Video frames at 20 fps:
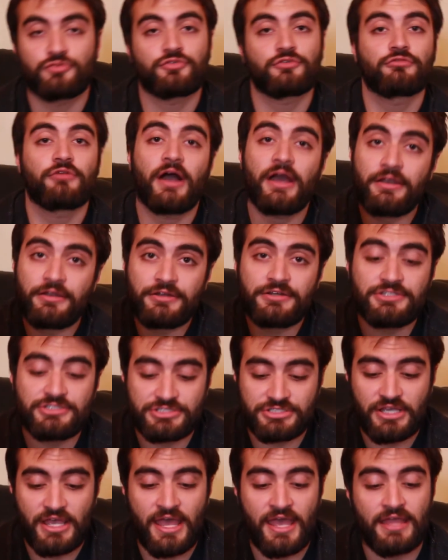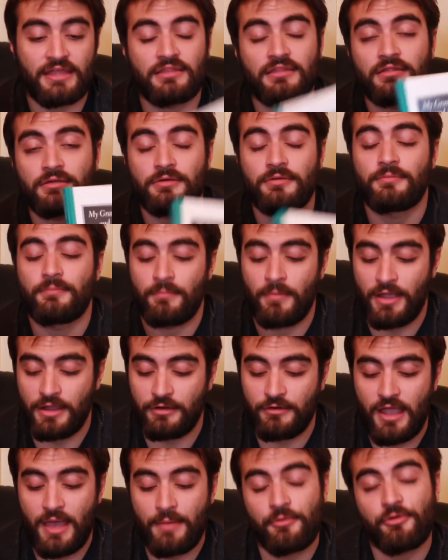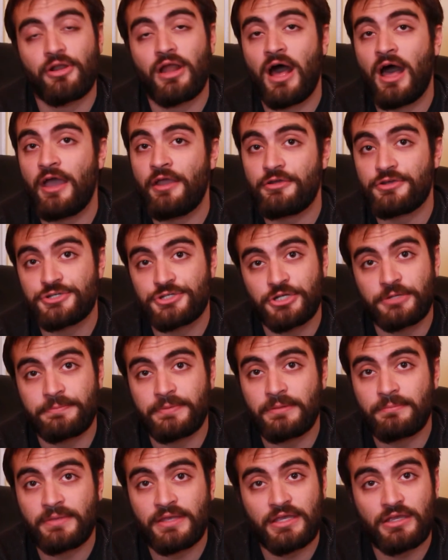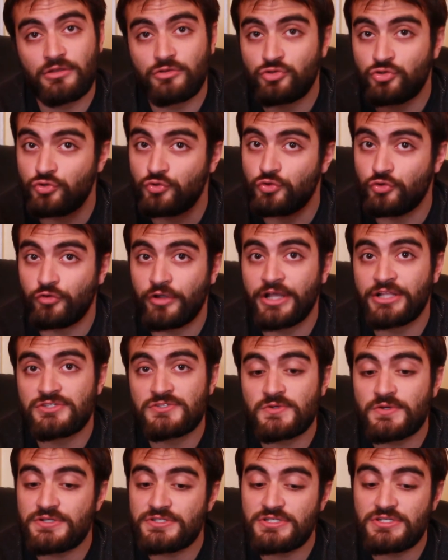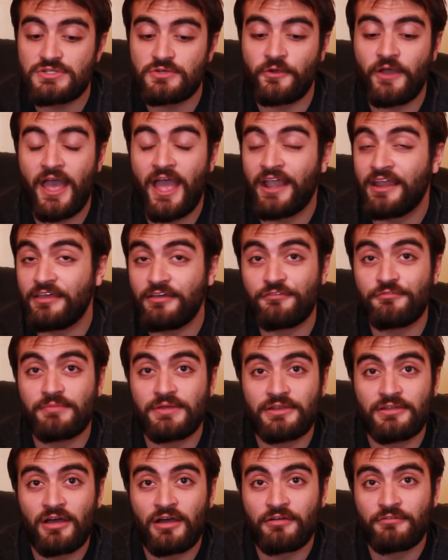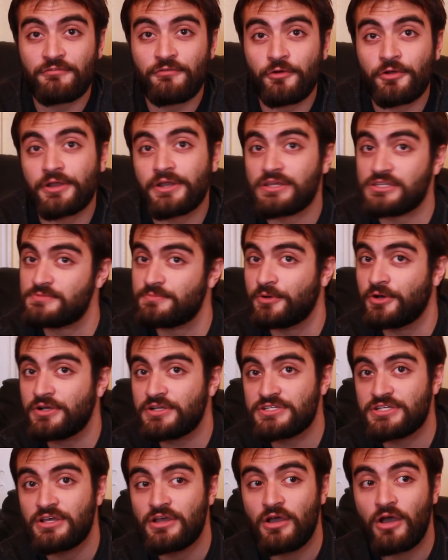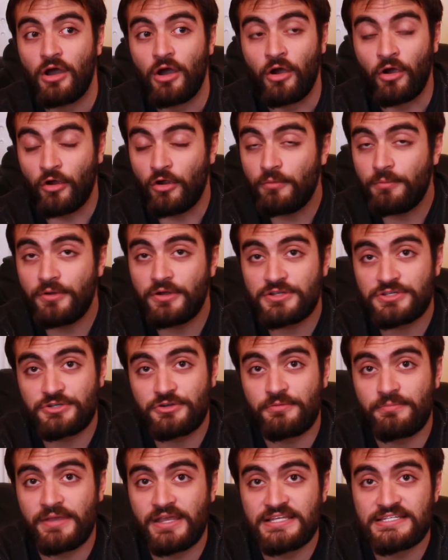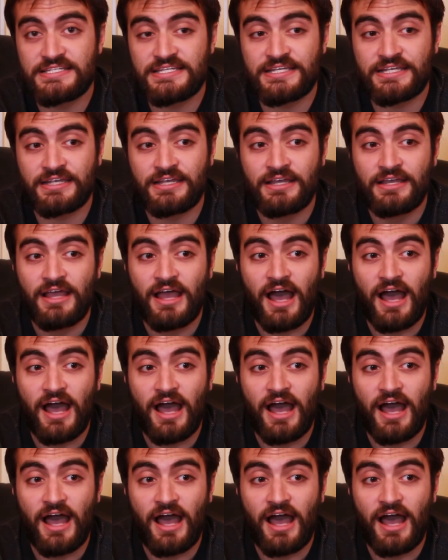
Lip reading: for Writers and My Grammar and I, or Should It Be Me, 2 great sources, or any of Mignon Fogarty's books. Her books are amazing.